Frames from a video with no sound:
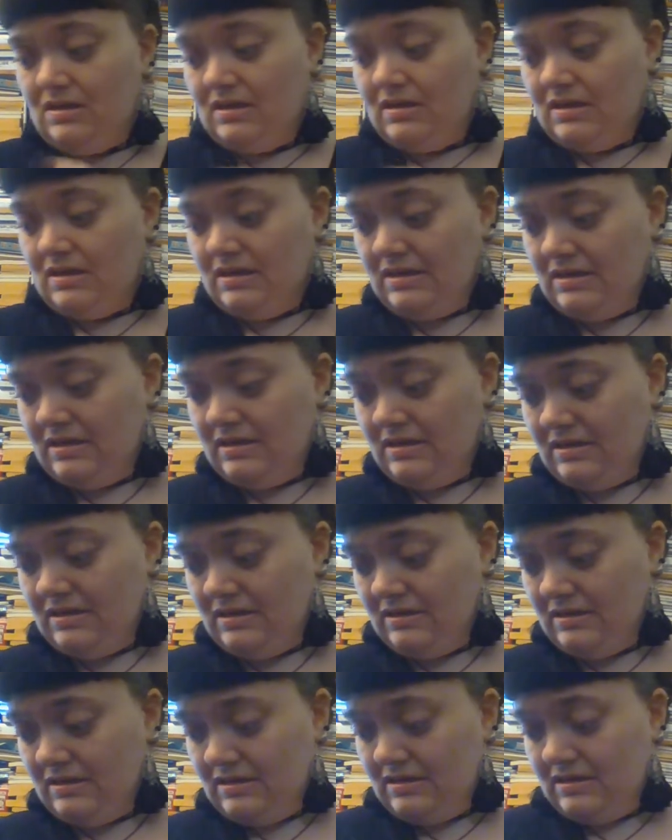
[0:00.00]

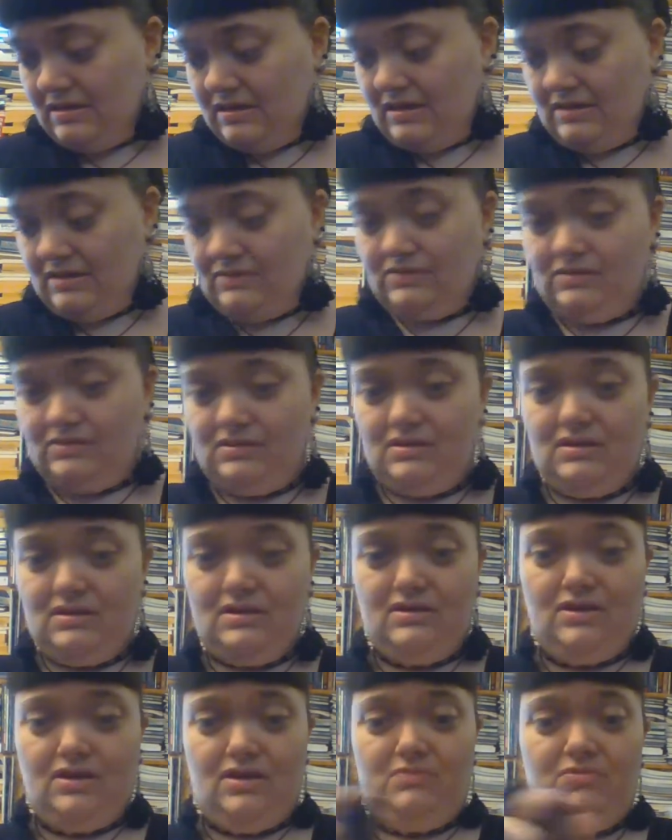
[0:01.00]
Here's
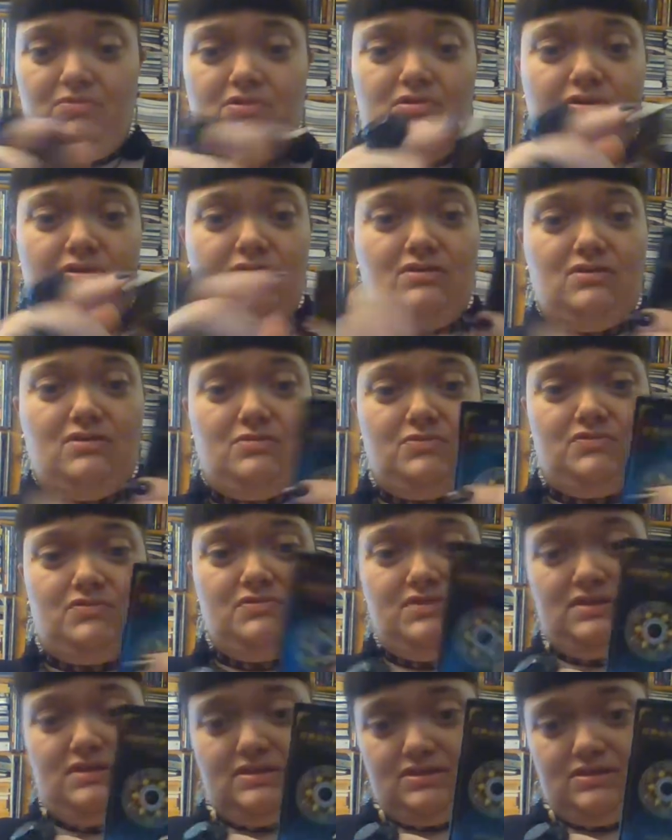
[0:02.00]
the guidebook. Comes
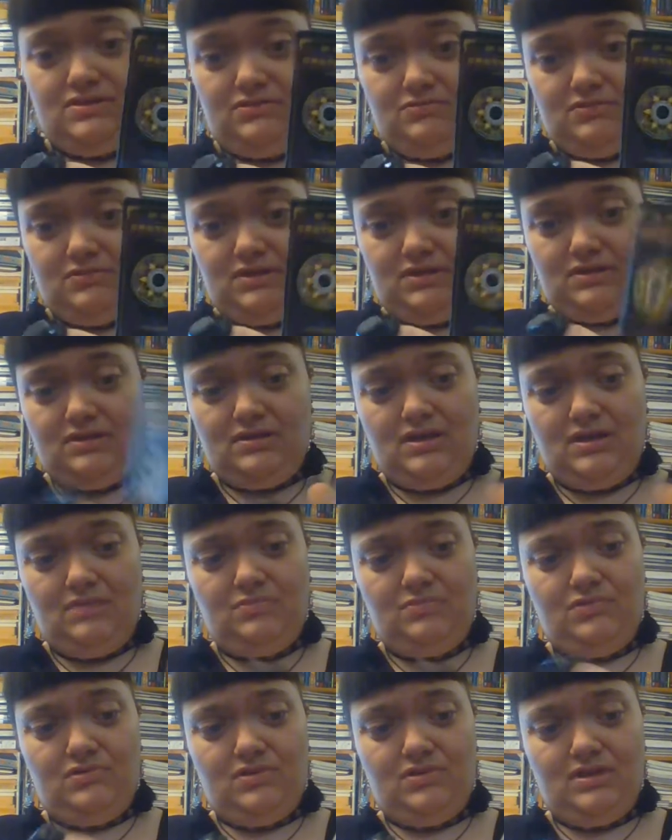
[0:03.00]
with this cute little
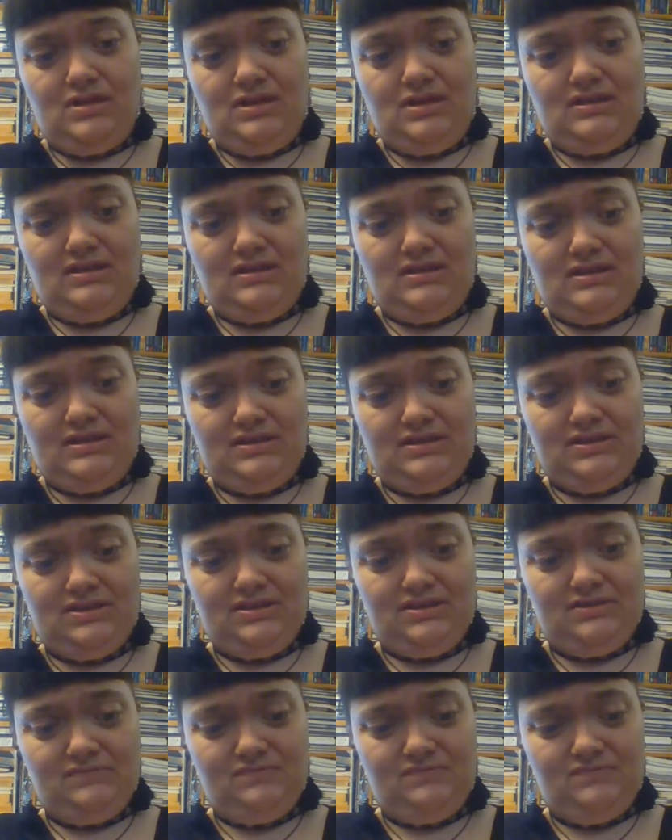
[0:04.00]
guidebook, and it has